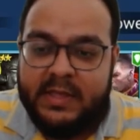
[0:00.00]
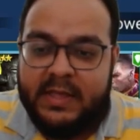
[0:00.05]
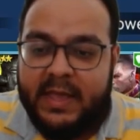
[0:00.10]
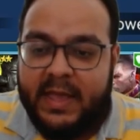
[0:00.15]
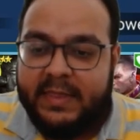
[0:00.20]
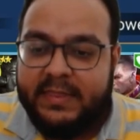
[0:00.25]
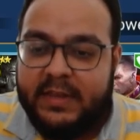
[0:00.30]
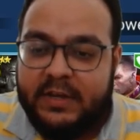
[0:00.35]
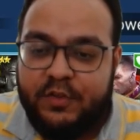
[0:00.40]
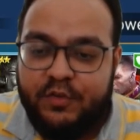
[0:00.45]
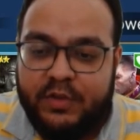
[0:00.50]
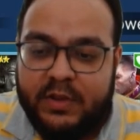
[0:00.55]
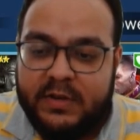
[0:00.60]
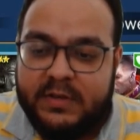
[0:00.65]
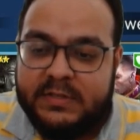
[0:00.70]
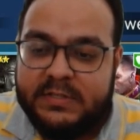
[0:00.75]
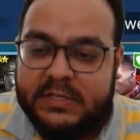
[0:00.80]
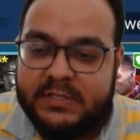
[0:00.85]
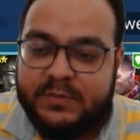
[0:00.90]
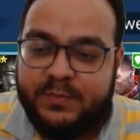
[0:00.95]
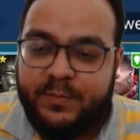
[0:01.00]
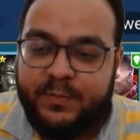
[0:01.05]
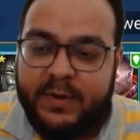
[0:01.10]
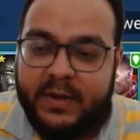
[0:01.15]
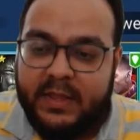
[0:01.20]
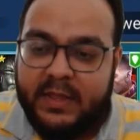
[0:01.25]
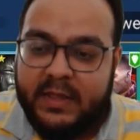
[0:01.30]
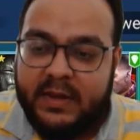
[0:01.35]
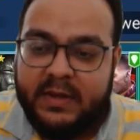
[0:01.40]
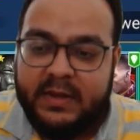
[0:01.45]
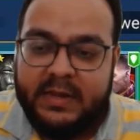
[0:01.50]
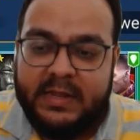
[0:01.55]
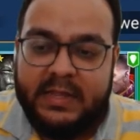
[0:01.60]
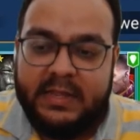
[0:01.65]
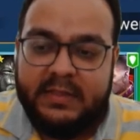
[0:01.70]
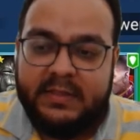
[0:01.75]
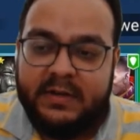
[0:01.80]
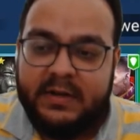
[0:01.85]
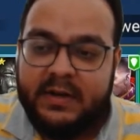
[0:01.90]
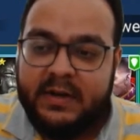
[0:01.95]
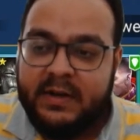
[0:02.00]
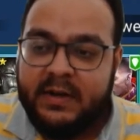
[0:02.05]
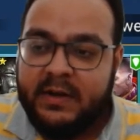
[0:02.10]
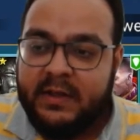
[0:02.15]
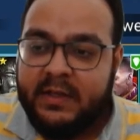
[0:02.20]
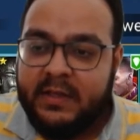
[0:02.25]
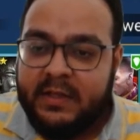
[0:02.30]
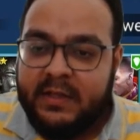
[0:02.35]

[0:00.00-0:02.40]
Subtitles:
And then you can just bring in either